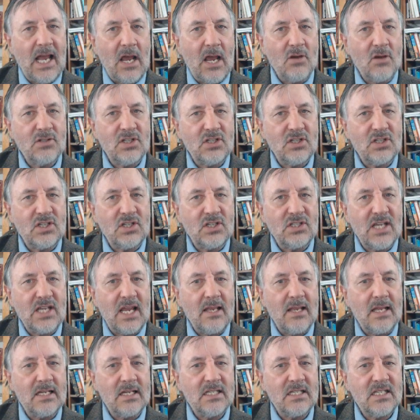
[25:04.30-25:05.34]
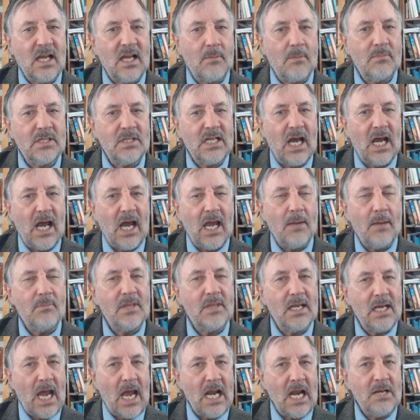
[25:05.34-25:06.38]
allows us to say that
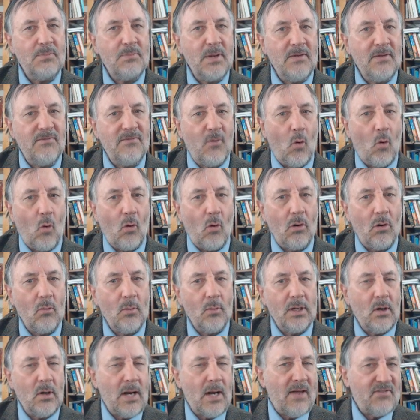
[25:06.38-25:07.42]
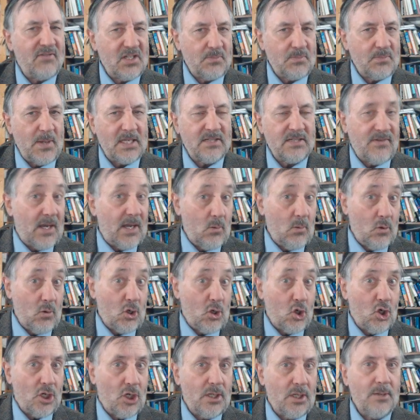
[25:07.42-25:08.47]
sometime the night before, and we don't have to specify,
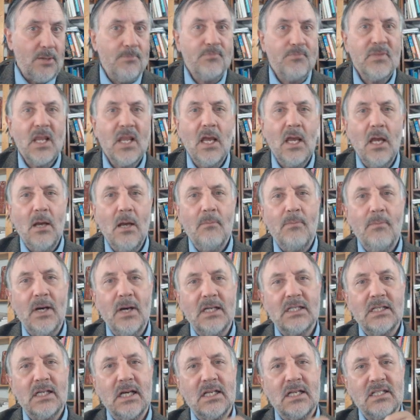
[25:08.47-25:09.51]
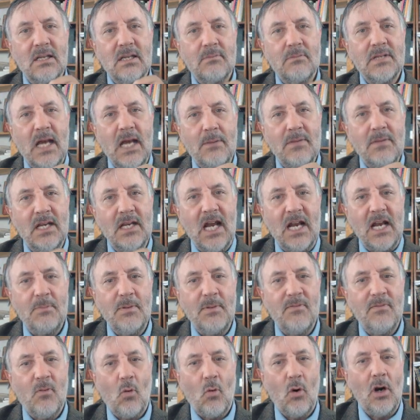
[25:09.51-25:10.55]
we could, But sometime the
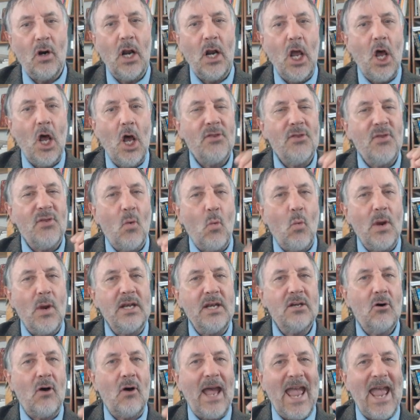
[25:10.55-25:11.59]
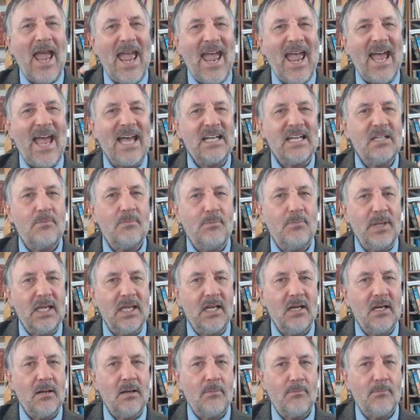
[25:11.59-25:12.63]
night before, the window had
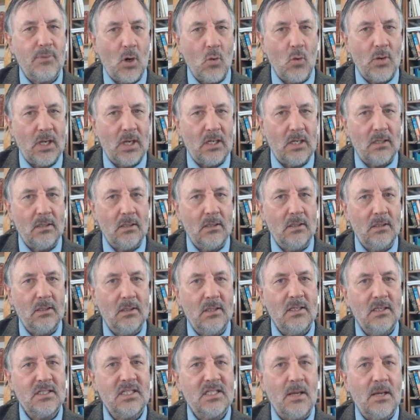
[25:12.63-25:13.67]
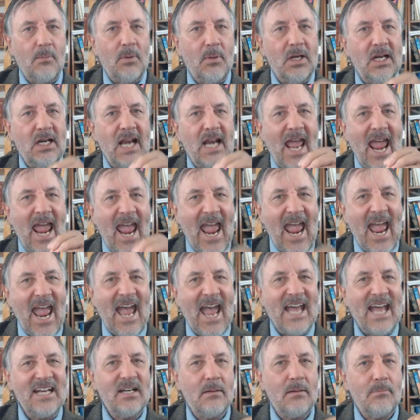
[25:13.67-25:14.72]
been broken. Someone
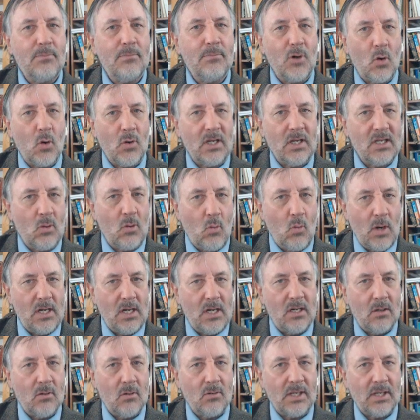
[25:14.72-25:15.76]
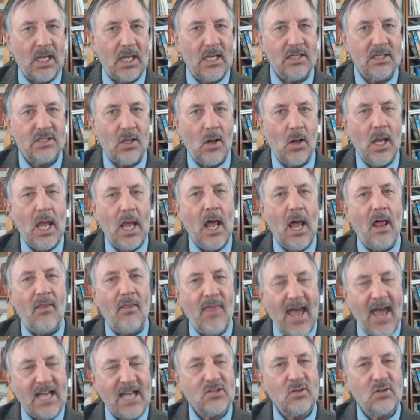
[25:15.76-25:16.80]
had broken the window. Okay, so
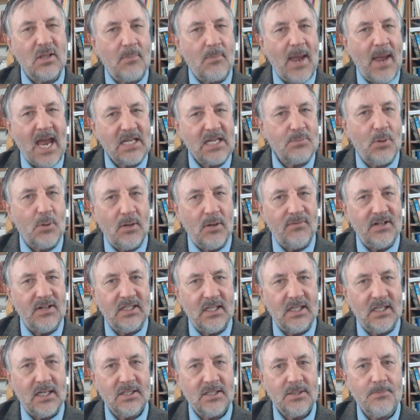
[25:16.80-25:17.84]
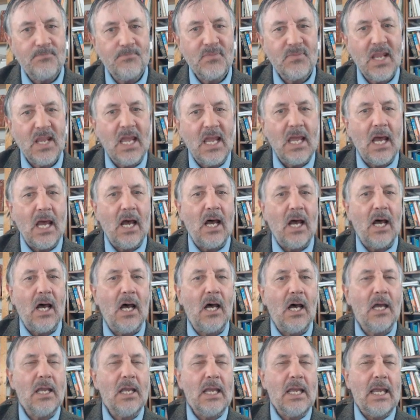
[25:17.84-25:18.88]
that's what the past perfect does.
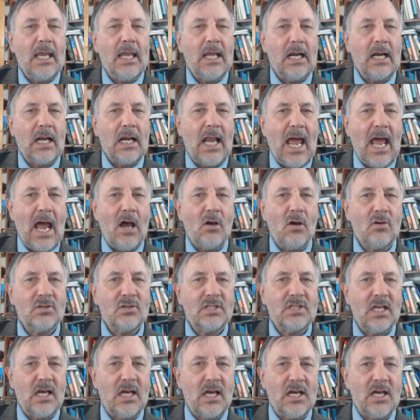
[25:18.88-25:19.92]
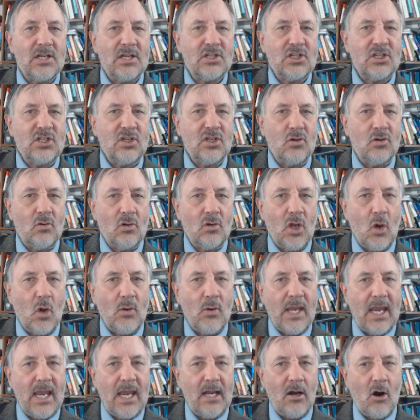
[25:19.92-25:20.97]
It allows us to
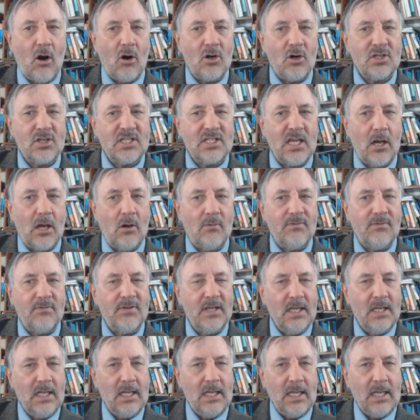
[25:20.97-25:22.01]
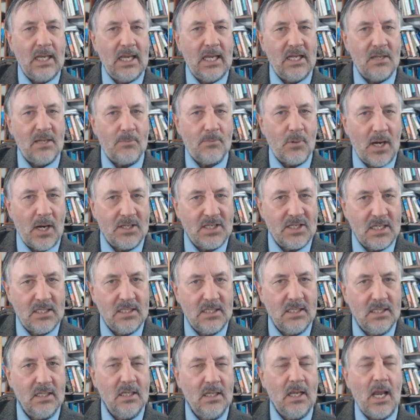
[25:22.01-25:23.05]
locate ourselves in the
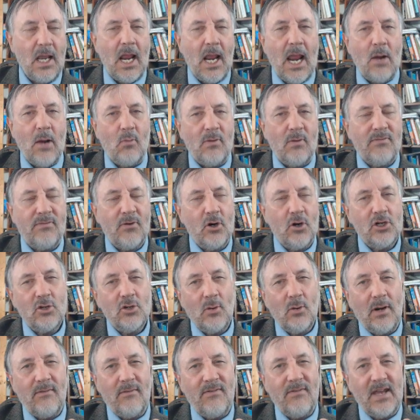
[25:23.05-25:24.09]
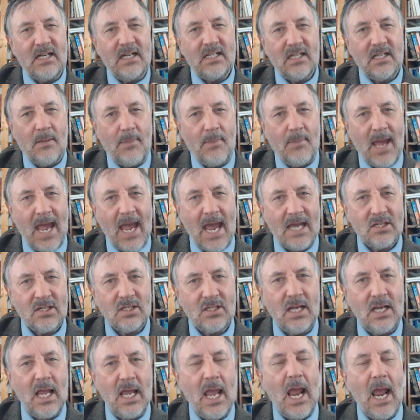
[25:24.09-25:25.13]
present and refer to an event in the
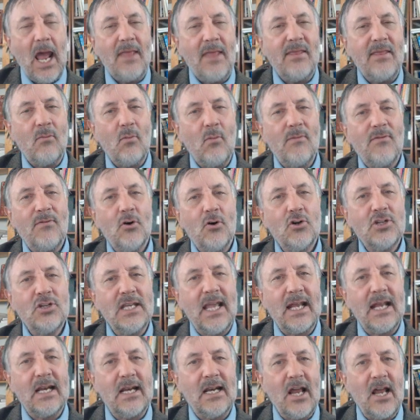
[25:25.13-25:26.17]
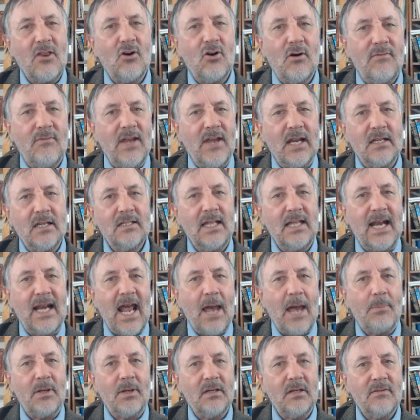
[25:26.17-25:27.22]
past, and then refer to yet another event that
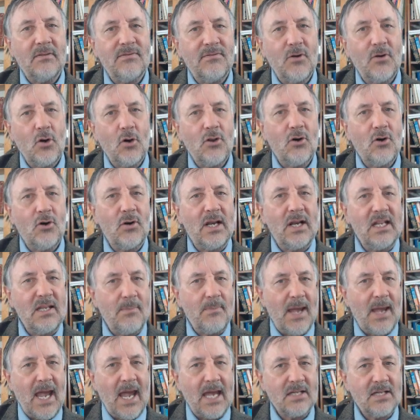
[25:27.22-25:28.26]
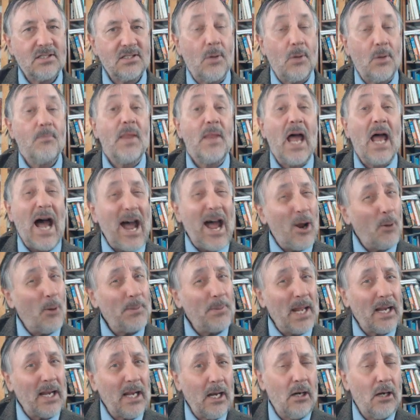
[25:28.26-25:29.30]
happened further in the past. So I
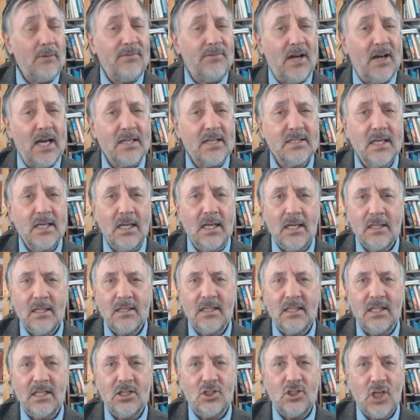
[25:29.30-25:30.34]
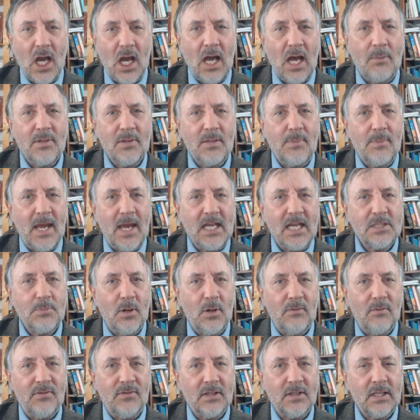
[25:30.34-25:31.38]
hope that clarifies the job of the
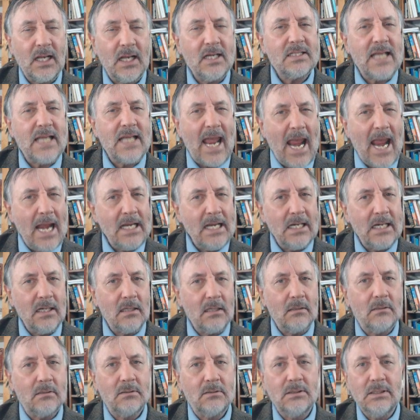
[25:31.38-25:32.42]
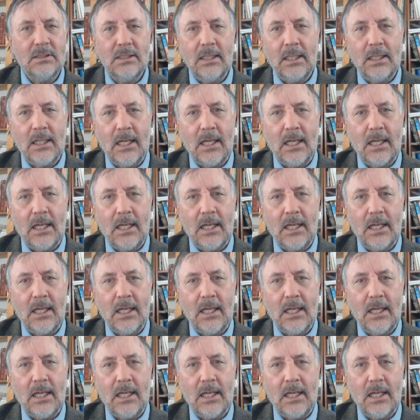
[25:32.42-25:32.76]
past perfect. And it's a handy little